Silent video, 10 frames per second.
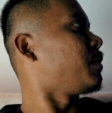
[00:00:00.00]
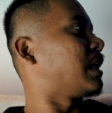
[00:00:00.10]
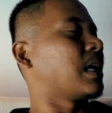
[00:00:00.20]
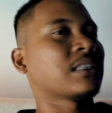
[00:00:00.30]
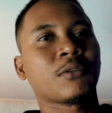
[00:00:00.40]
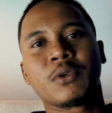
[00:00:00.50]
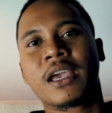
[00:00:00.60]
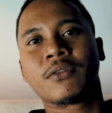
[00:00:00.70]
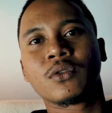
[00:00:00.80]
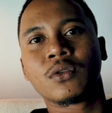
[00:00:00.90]
and Azlan, we
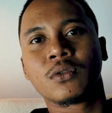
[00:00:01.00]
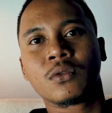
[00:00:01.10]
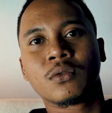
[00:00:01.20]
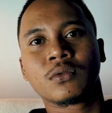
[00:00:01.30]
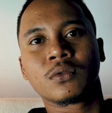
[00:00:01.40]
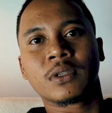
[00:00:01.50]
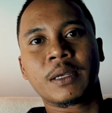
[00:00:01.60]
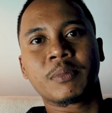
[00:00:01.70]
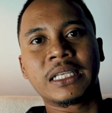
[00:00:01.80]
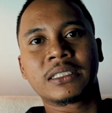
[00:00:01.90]
have to go to
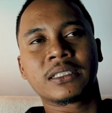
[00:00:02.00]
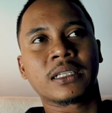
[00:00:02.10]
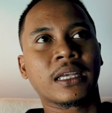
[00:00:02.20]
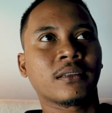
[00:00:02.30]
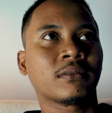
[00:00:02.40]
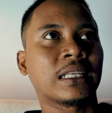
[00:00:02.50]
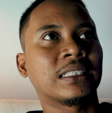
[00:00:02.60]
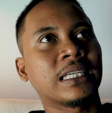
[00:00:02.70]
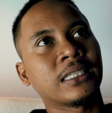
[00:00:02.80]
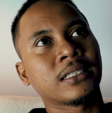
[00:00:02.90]
like places like
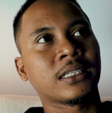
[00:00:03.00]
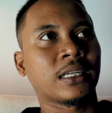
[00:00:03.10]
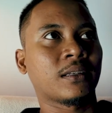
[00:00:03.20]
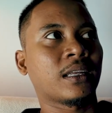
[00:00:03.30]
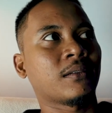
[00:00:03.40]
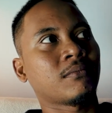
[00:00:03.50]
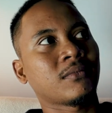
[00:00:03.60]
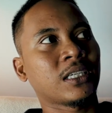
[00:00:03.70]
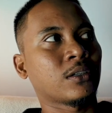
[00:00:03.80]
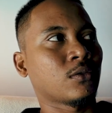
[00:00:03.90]
Tanzania and
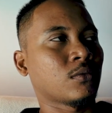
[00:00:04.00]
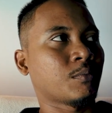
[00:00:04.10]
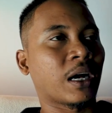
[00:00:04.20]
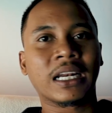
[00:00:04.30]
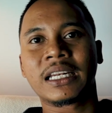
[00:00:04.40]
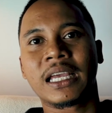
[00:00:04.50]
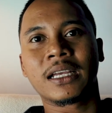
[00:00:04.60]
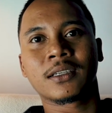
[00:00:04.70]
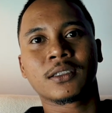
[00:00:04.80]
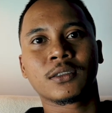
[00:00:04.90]
you know,
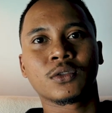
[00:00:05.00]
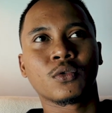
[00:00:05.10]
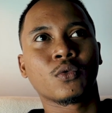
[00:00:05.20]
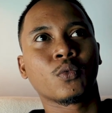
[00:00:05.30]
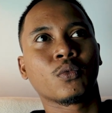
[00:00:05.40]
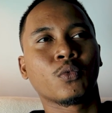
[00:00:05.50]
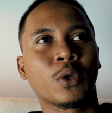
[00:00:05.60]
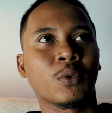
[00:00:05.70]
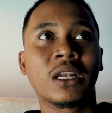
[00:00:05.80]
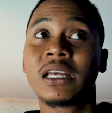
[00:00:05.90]
Bangladesh. So
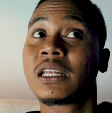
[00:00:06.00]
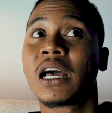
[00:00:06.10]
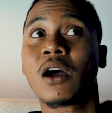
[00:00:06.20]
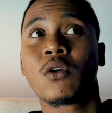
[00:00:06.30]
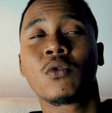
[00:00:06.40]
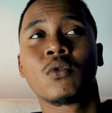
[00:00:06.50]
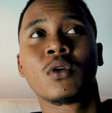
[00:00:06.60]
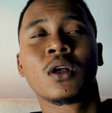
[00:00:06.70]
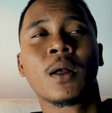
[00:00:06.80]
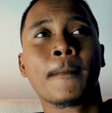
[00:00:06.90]
we will learn how,
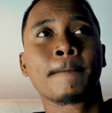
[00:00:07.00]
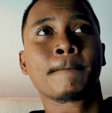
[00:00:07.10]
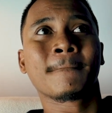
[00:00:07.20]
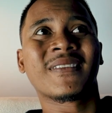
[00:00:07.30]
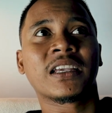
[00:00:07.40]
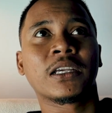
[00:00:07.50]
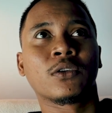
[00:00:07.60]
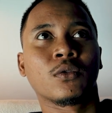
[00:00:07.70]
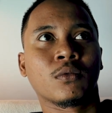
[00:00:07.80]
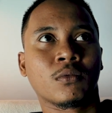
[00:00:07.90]
you
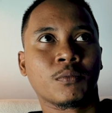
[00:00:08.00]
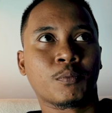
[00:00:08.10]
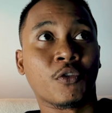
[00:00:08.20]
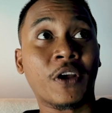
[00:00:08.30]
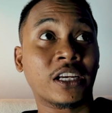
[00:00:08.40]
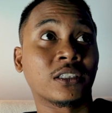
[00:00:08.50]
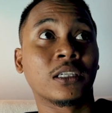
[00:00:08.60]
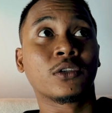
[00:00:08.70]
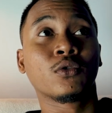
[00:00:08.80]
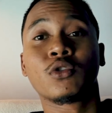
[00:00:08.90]
know,
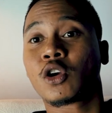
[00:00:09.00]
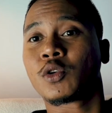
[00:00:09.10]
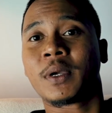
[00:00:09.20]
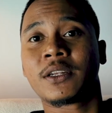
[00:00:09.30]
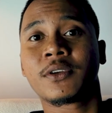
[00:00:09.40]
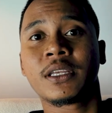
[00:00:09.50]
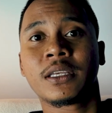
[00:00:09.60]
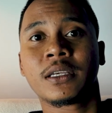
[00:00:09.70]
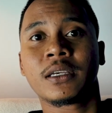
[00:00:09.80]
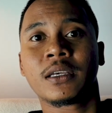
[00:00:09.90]
professional do documentary,
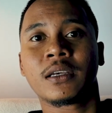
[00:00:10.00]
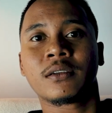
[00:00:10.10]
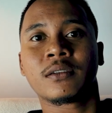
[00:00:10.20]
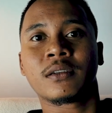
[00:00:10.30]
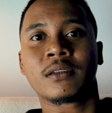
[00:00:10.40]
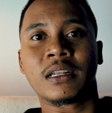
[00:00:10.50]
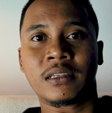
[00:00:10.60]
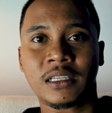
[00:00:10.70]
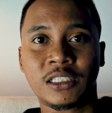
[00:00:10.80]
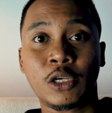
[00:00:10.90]

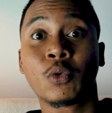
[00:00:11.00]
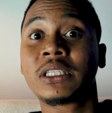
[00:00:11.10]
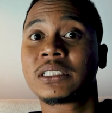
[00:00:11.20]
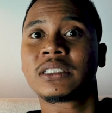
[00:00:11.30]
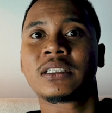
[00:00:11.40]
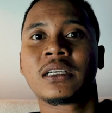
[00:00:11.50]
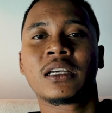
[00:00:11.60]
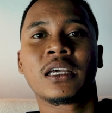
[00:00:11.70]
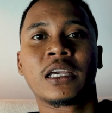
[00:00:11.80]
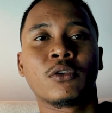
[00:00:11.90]
the sequence,
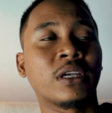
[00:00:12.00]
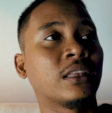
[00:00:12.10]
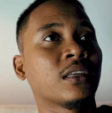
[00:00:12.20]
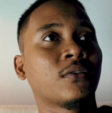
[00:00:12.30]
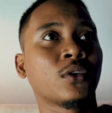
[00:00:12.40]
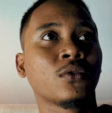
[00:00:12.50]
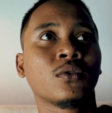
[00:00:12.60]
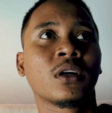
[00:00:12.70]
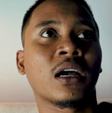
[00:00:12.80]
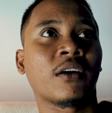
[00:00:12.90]
you know, interview
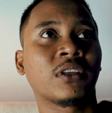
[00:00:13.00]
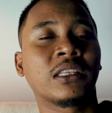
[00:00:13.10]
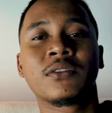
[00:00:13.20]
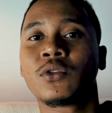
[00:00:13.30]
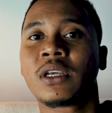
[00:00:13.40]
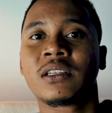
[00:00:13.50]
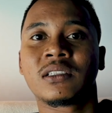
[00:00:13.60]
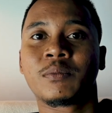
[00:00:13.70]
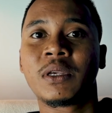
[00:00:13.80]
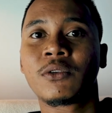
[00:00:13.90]
after interview, then it's
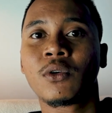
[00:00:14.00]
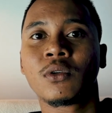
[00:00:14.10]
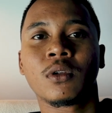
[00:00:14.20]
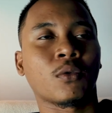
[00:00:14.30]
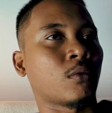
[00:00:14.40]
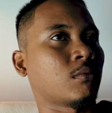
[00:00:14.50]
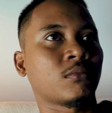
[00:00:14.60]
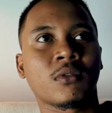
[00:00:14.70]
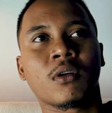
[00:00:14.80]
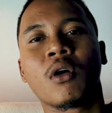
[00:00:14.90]
the B-roll,
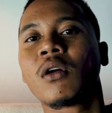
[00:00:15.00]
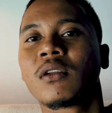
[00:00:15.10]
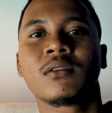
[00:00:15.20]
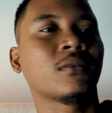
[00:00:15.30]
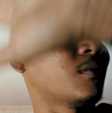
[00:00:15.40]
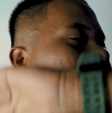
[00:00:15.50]
or